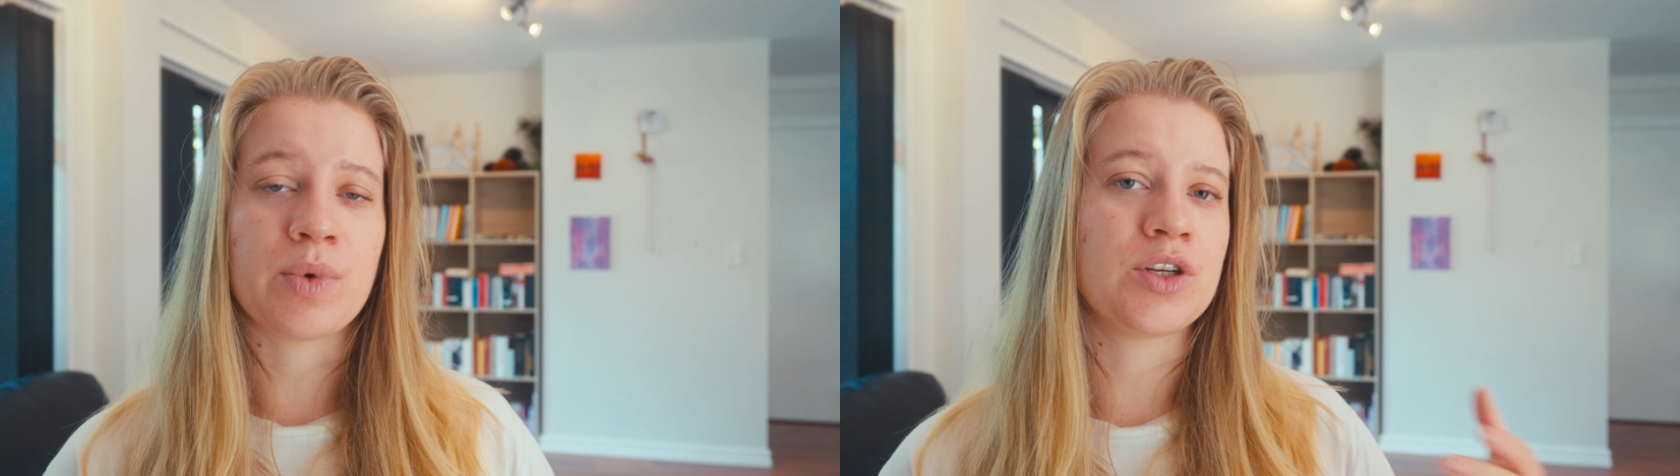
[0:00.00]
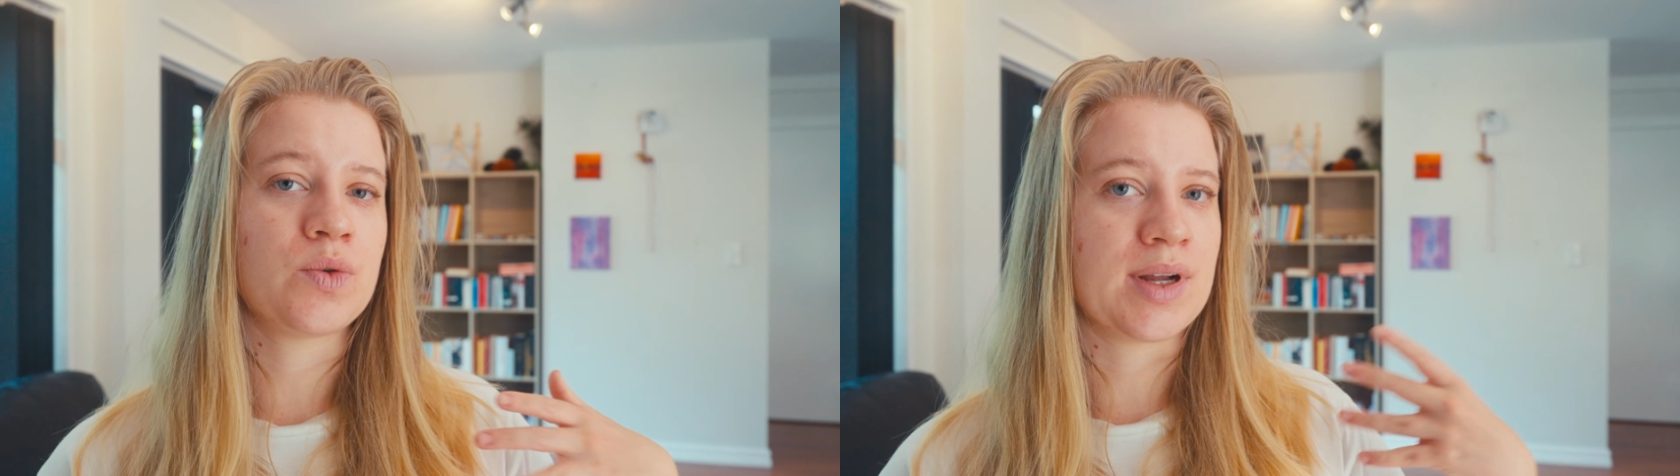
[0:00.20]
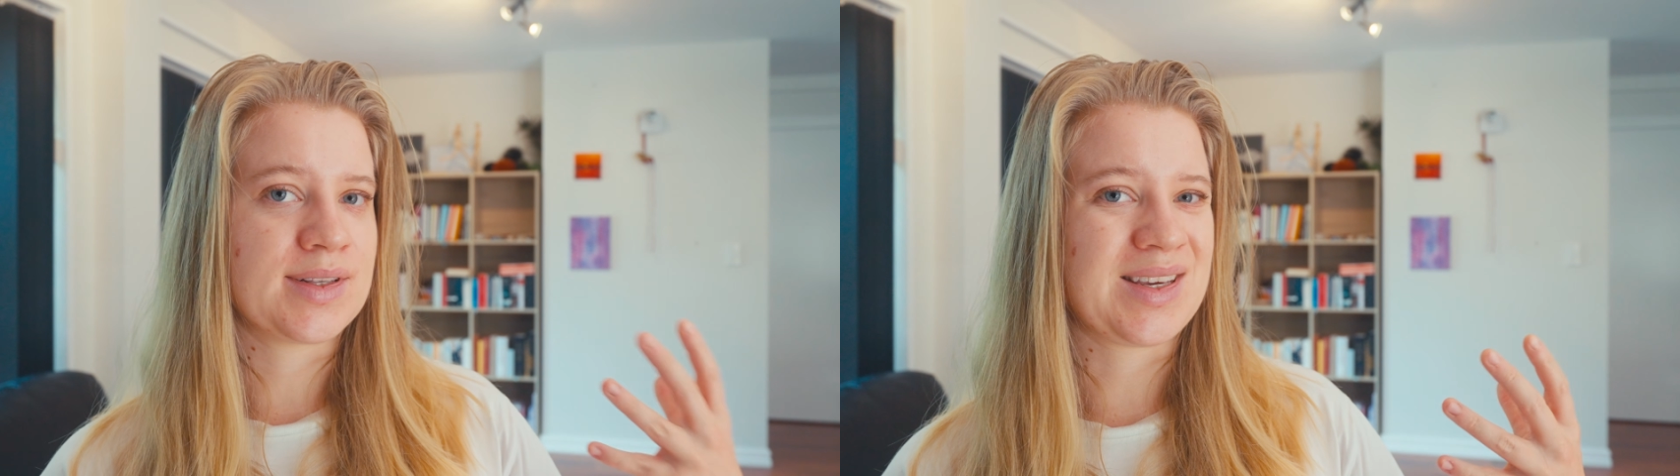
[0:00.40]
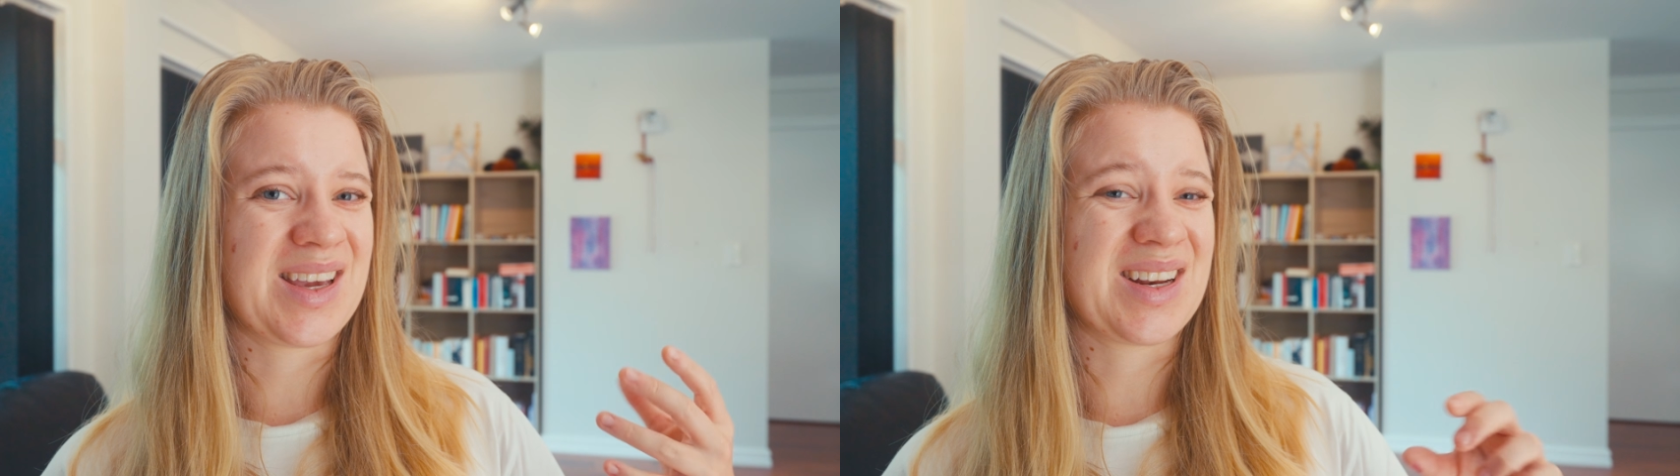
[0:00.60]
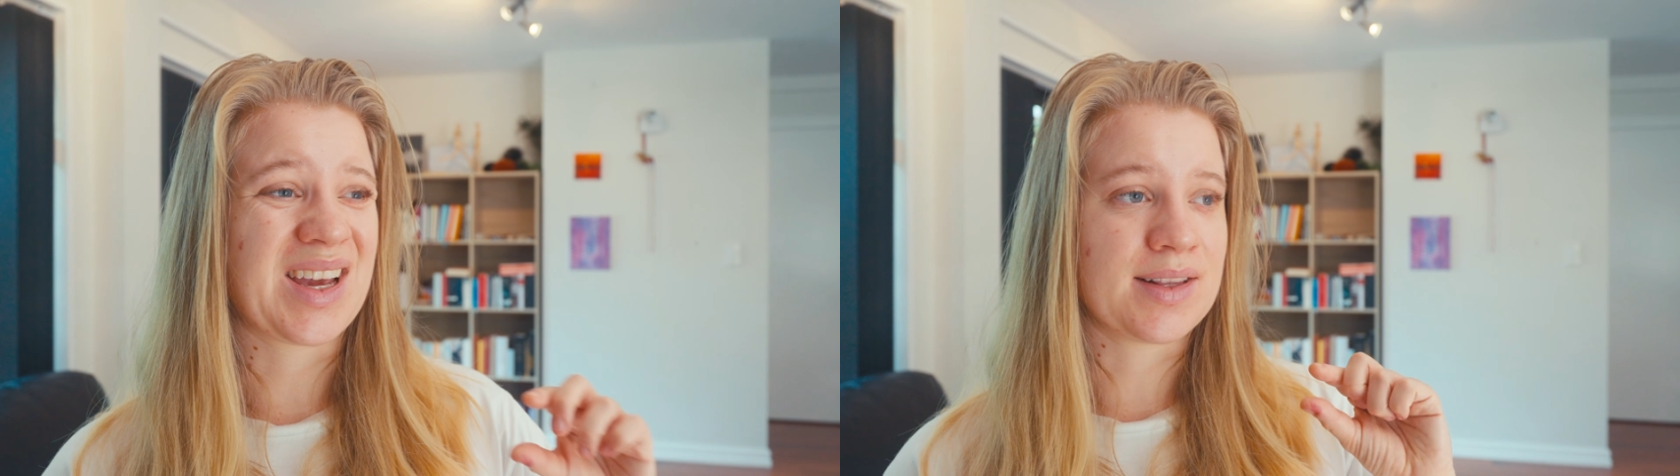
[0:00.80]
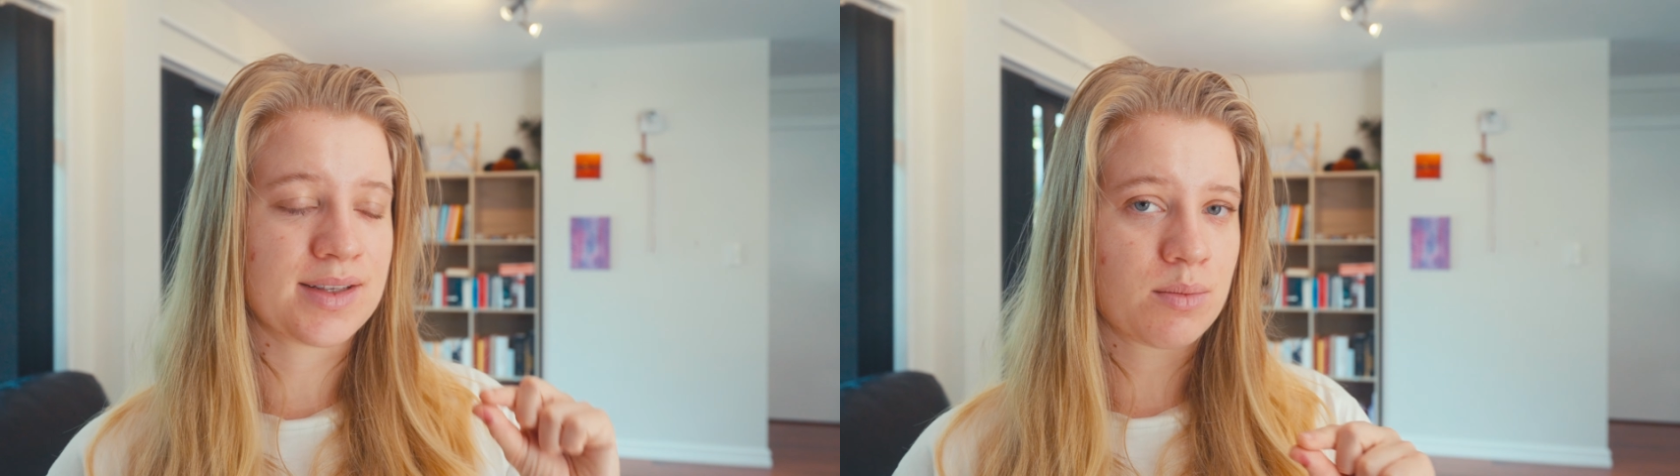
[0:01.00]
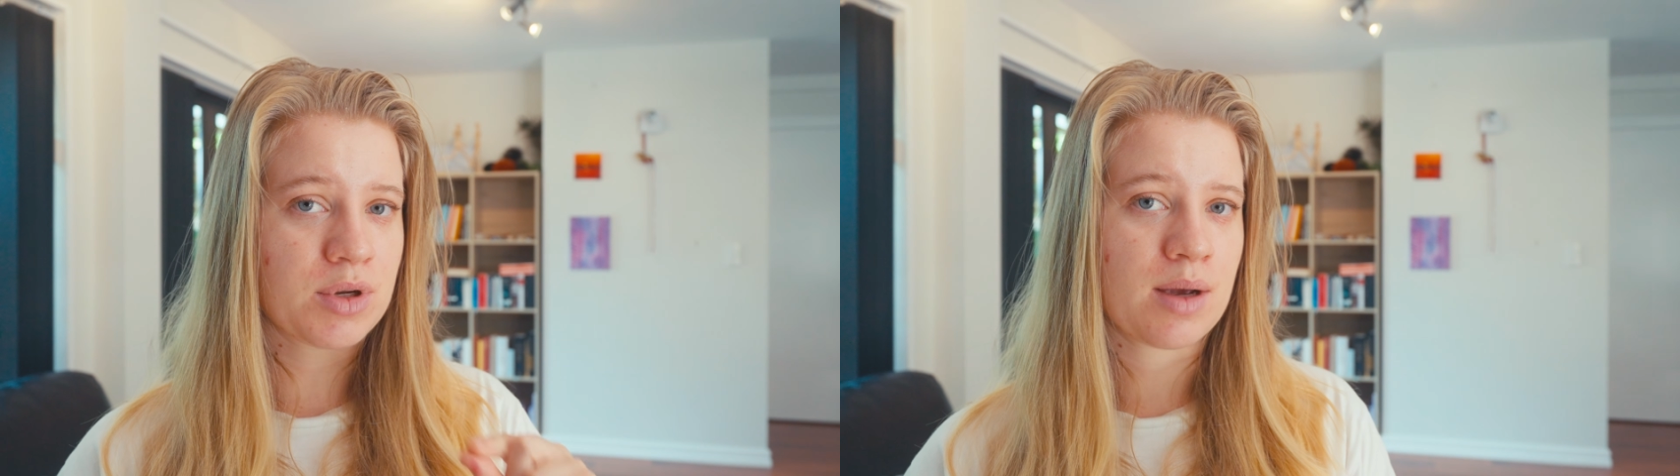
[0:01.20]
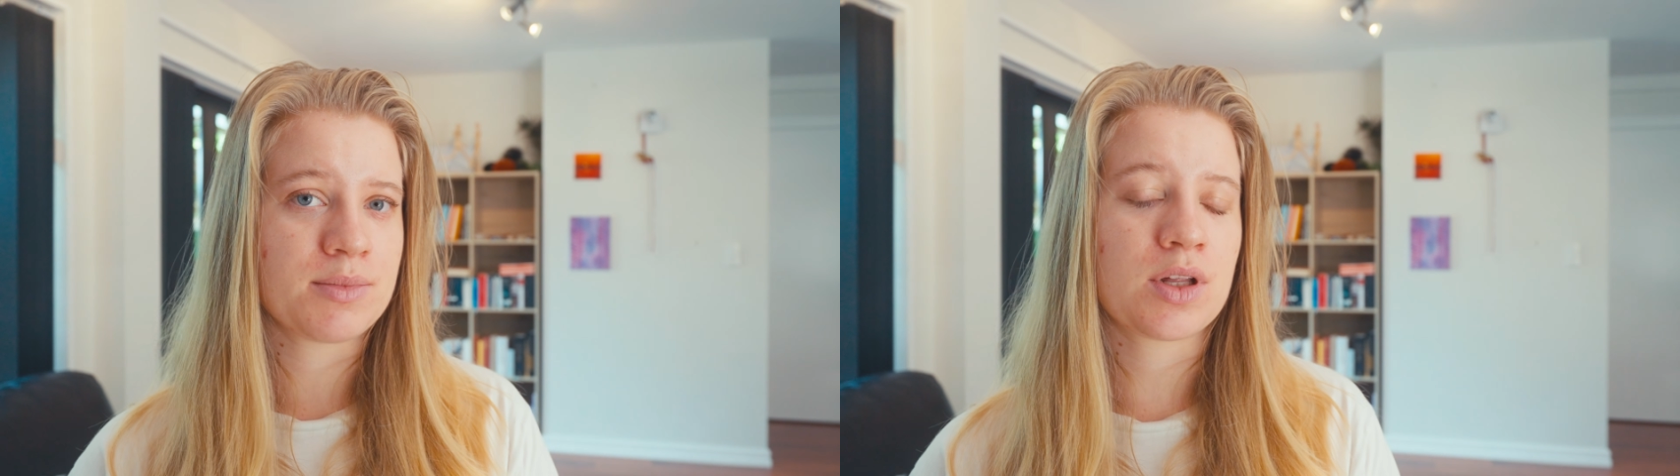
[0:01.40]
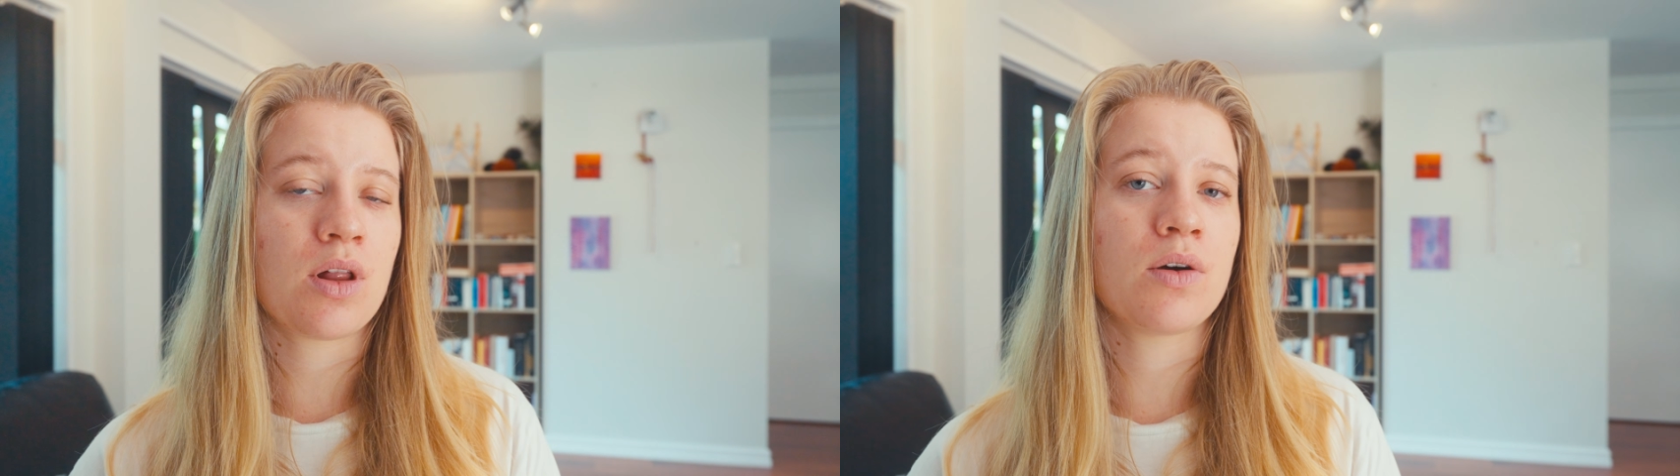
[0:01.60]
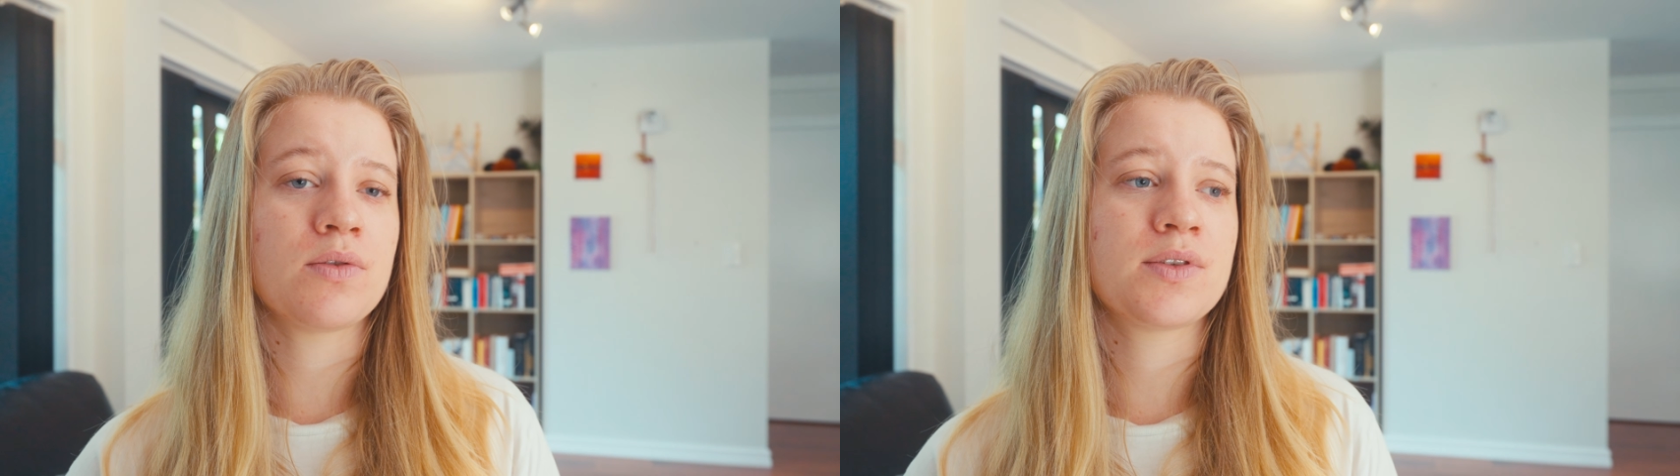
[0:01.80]
which once again can sometimes
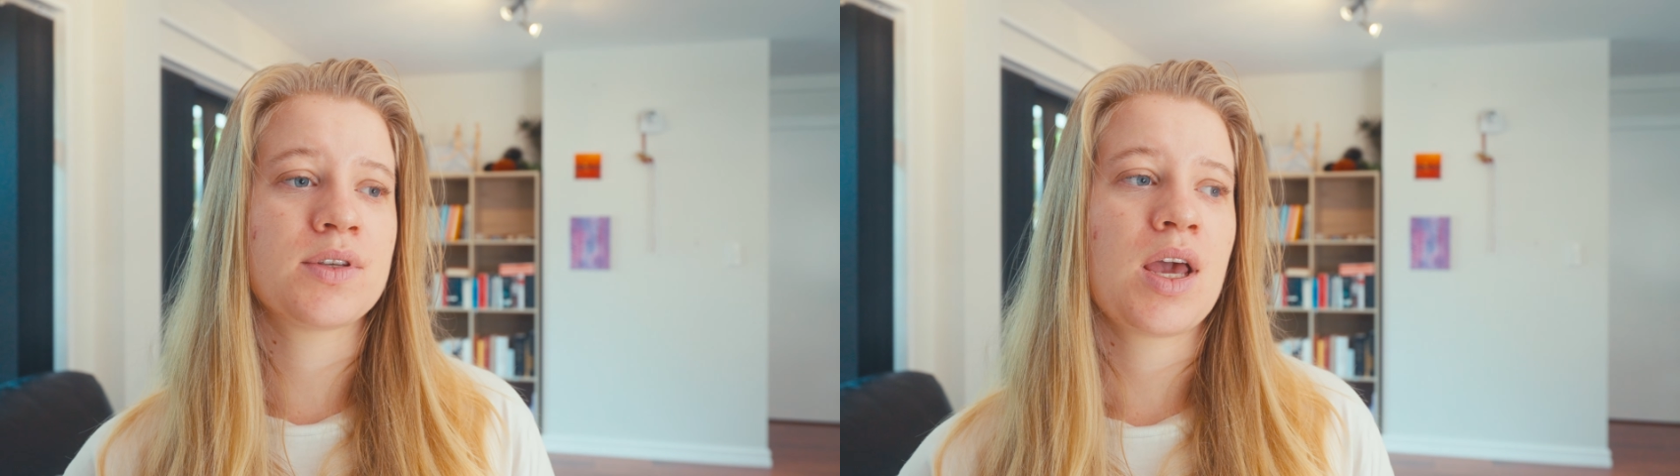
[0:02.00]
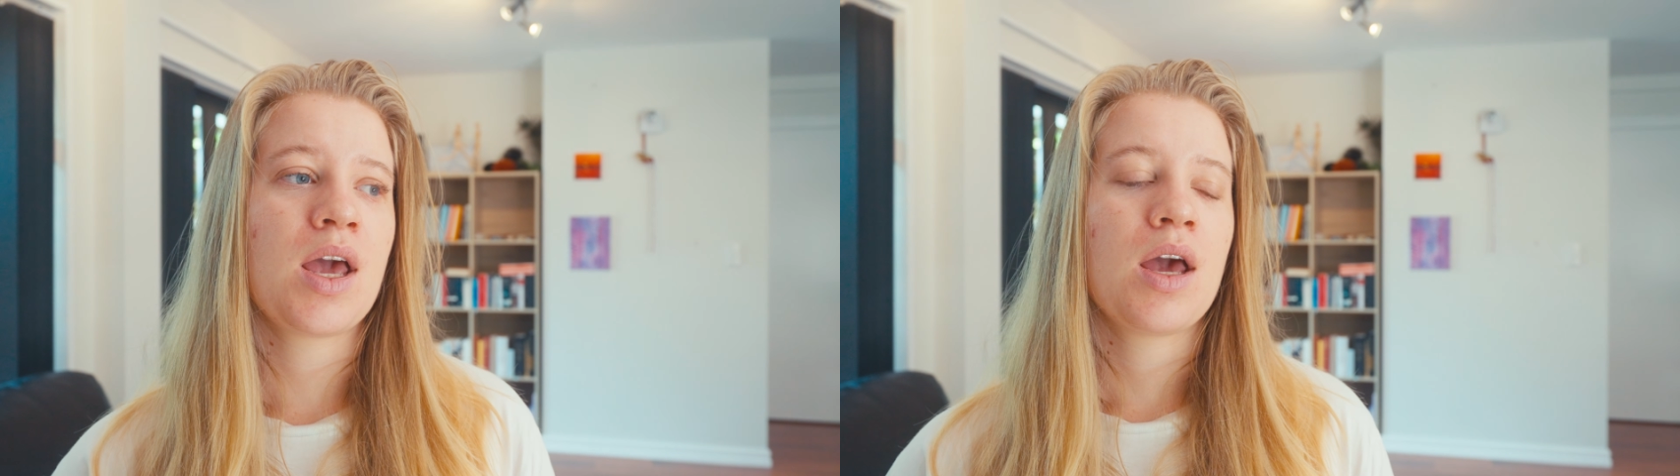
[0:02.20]
close.